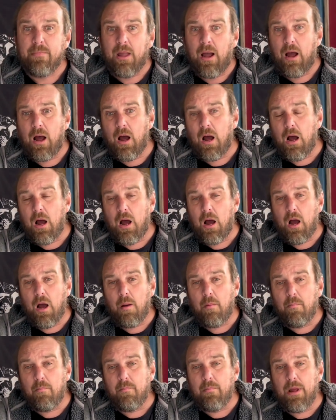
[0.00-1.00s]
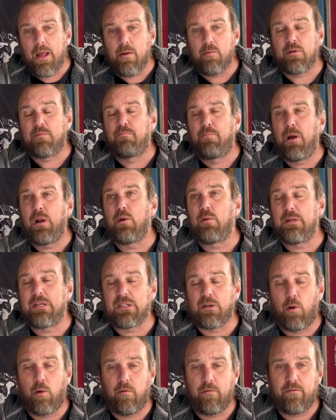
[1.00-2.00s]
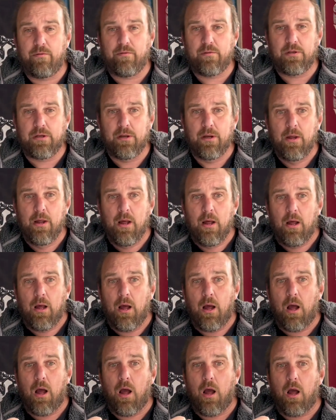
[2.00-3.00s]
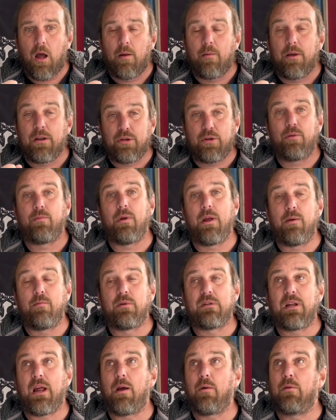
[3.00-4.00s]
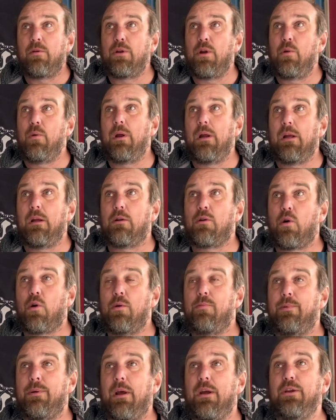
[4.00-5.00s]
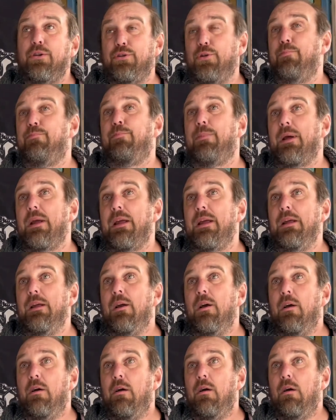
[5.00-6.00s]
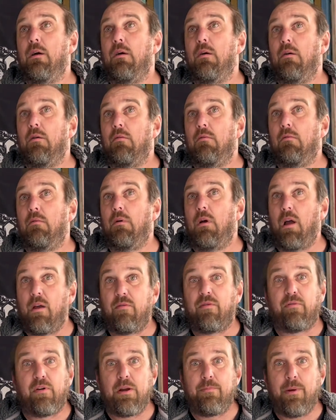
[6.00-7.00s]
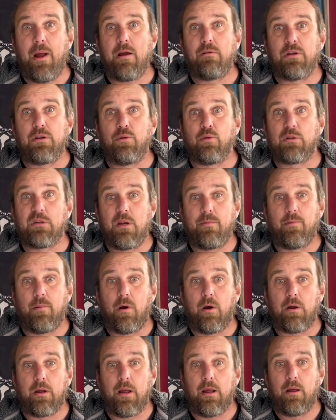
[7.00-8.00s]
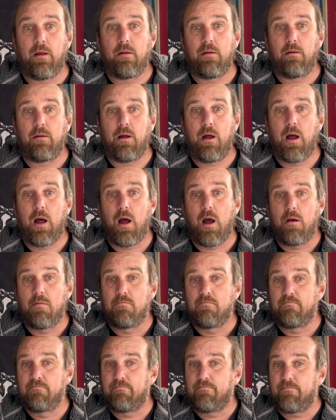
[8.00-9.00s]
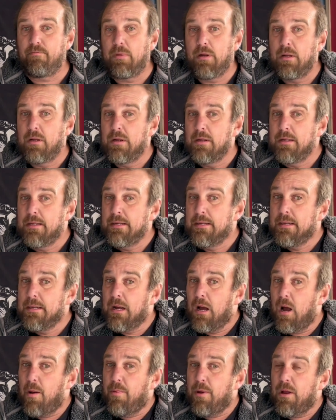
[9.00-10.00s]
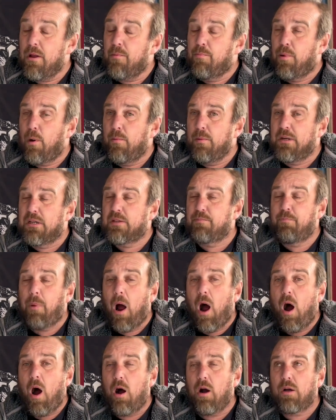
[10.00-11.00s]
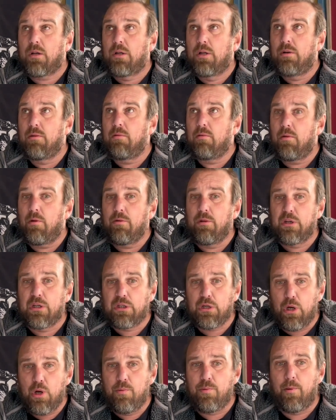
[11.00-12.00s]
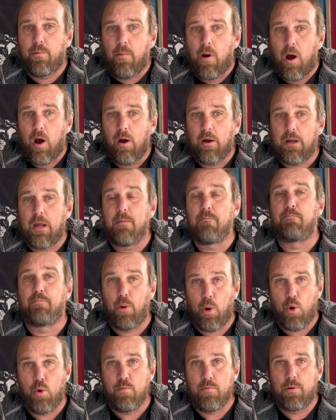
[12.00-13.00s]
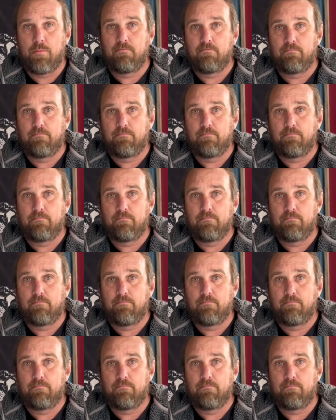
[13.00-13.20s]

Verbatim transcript: Um, it was pillowy soft. Uh, it should. It was how a New England I P A should be, at three pound in your supermarket. Um, a beer that probably sparked the supermarket boom,